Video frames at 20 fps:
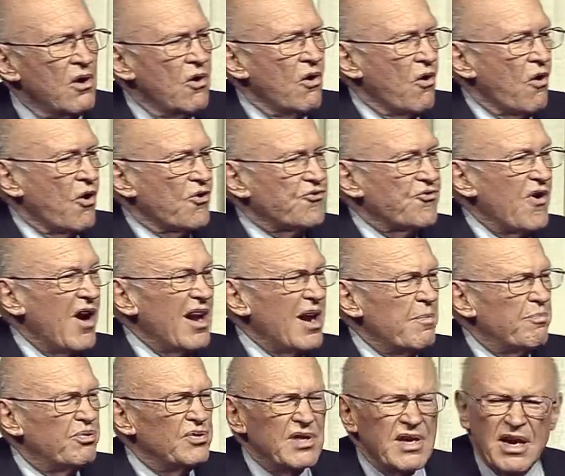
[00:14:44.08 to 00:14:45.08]
or trying to
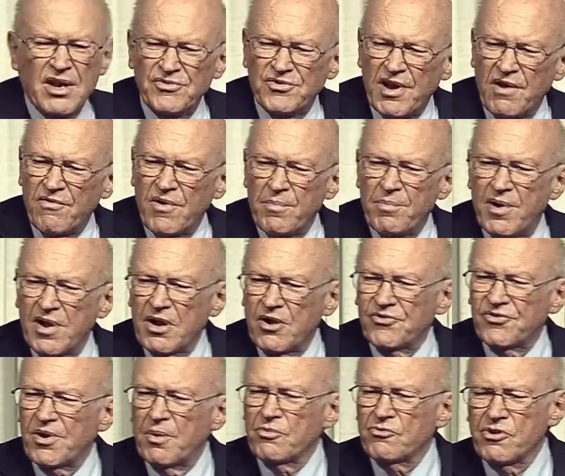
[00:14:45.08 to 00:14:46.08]
please everybody or
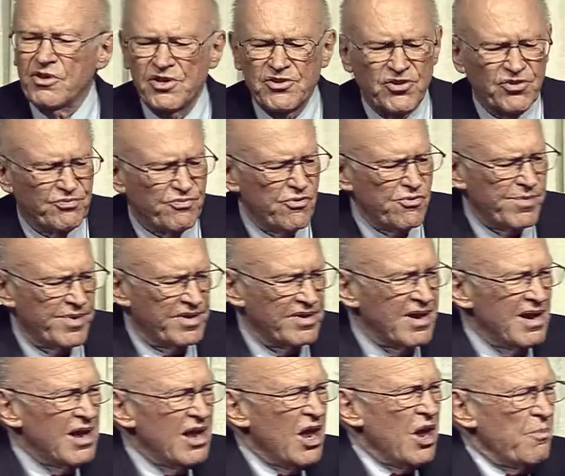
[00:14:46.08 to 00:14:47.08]
some religious movement.
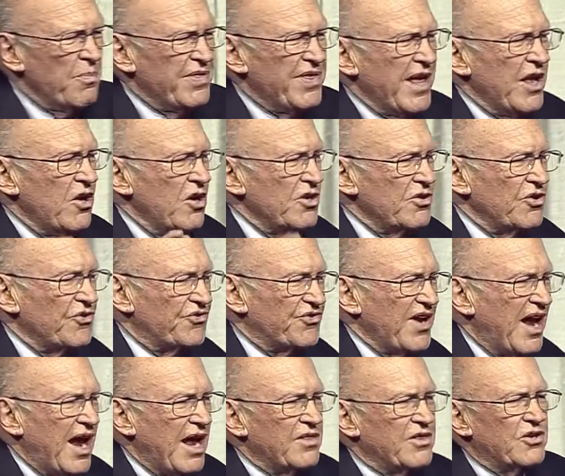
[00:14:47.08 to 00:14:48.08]
But they don't
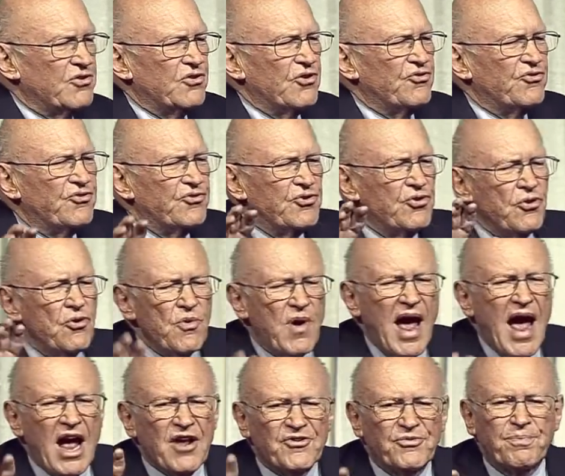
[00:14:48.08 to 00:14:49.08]
understand that there's two
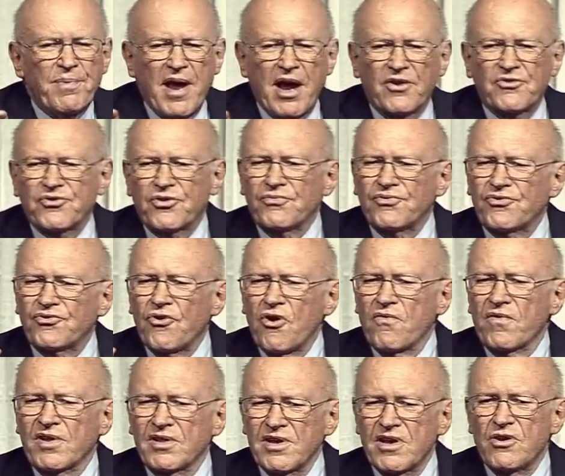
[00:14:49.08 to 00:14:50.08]
aspects of
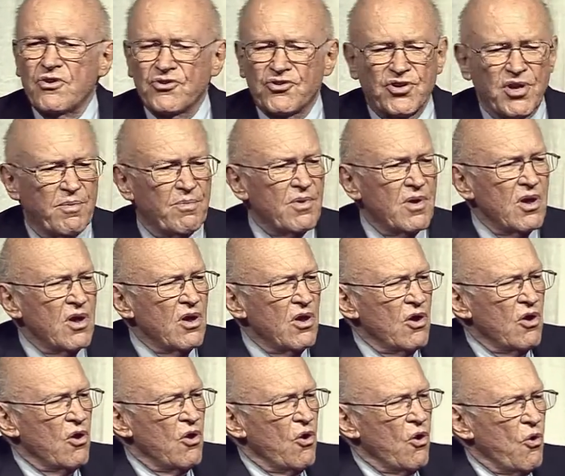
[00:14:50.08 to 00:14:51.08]
servant leadership.
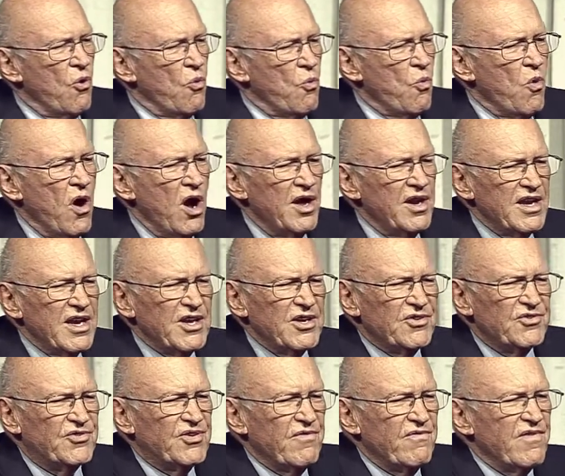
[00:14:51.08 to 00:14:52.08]
One
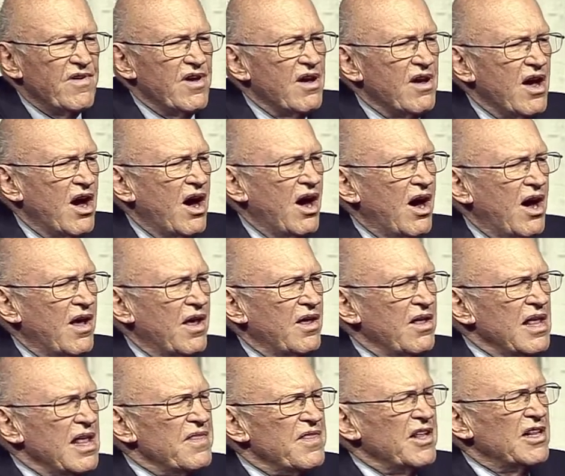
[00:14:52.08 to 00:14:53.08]
is the
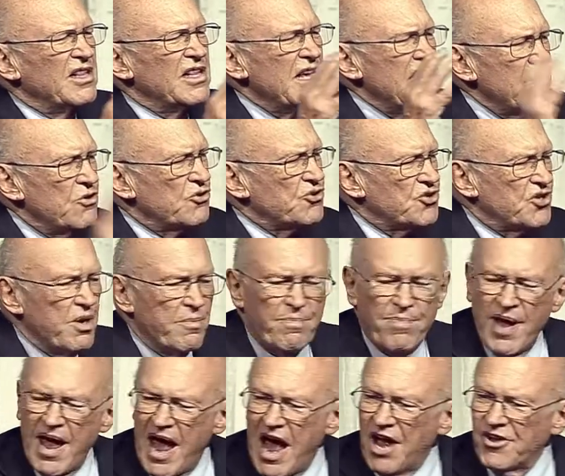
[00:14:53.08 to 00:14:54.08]
leadership
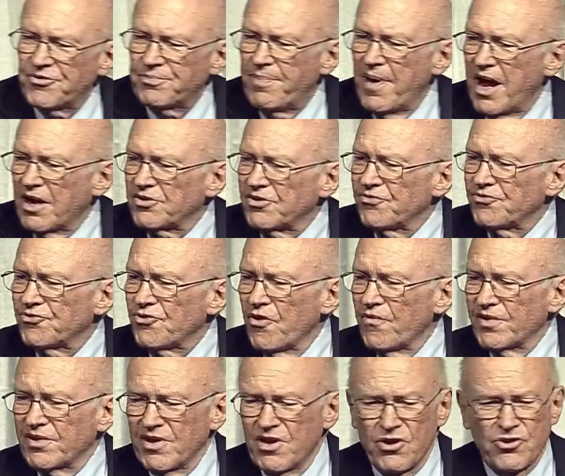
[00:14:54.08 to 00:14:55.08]
aspect of
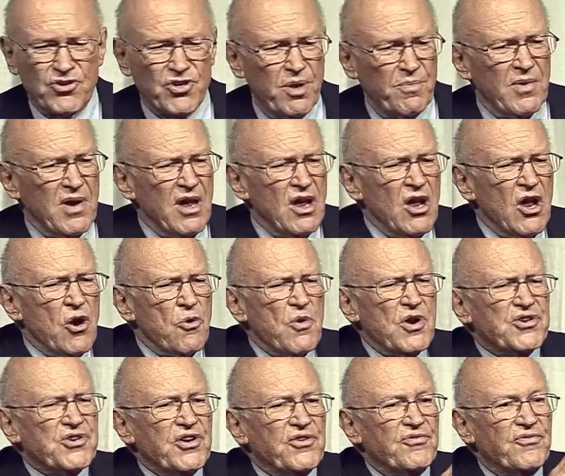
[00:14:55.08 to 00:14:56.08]
servant leadership,
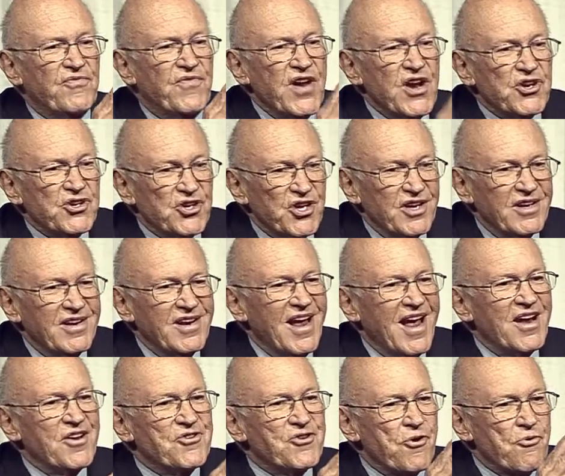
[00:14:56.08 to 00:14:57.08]
which is vision
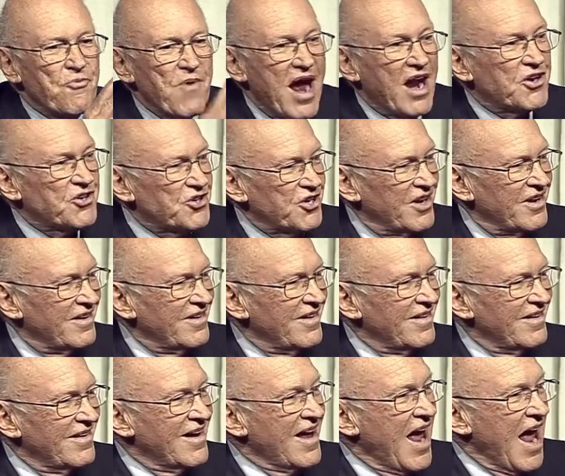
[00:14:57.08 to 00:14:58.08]
and direction
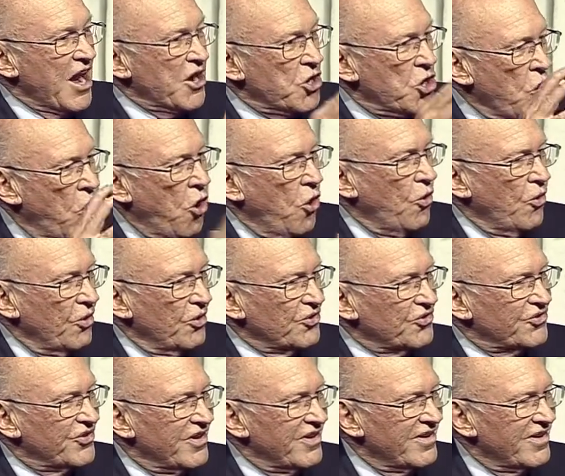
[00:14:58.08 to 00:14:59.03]
and goals.